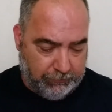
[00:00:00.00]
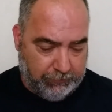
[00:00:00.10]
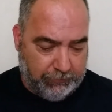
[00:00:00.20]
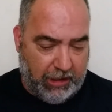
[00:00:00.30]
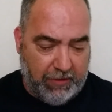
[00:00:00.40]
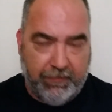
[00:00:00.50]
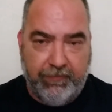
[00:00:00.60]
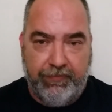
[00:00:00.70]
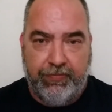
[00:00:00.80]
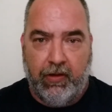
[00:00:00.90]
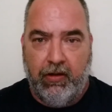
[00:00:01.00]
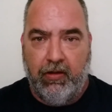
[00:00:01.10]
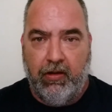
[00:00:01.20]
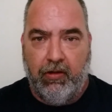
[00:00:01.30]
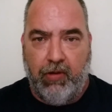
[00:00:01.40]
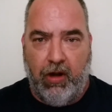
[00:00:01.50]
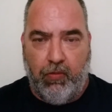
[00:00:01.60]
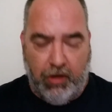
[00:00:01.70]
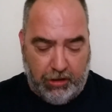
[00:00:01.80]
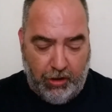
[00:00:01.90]
Okay? Well,
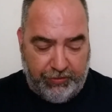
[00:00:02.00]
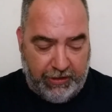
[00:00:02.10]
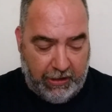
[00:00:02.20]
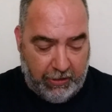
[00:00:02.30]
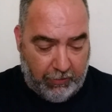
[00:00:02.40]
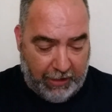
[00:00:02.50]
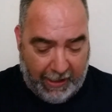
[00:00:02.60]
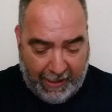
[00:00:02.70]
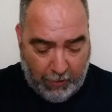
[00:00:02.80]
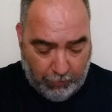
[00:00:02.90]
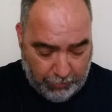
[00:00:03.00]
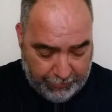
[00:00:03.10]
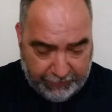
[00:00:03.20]
we're closing in on an hour on this